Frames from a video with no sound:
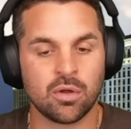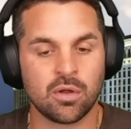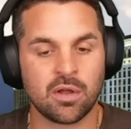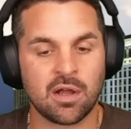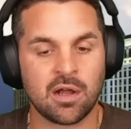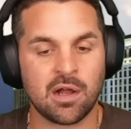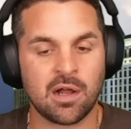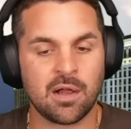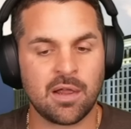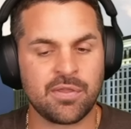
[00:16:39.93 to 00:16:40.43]

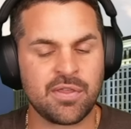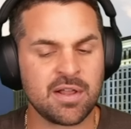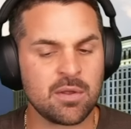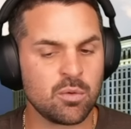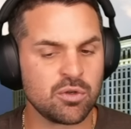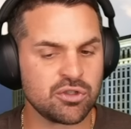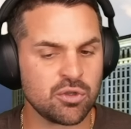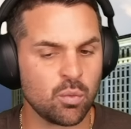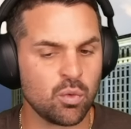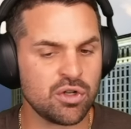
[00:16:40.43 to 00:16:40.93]
I think it
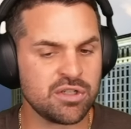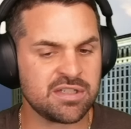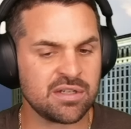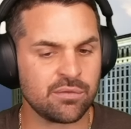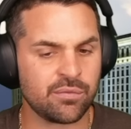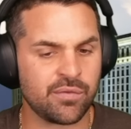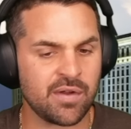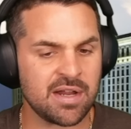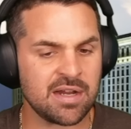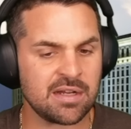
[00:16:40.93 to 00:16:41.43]
was the
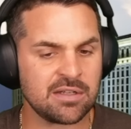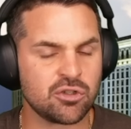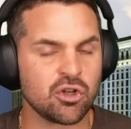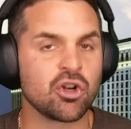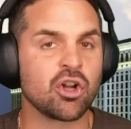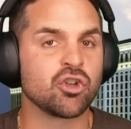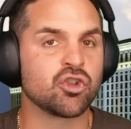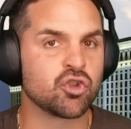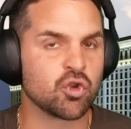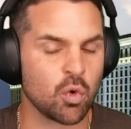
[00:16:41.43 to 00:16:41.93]
Woodson fight,
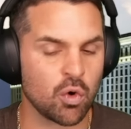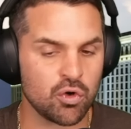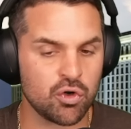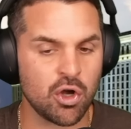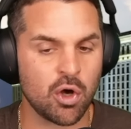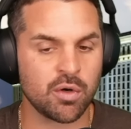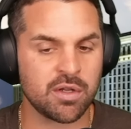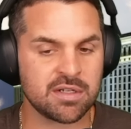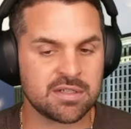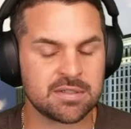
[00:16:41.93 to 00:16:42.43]
took on short
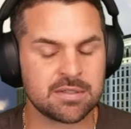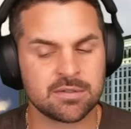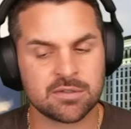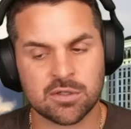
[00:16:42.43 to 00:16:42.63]
notice.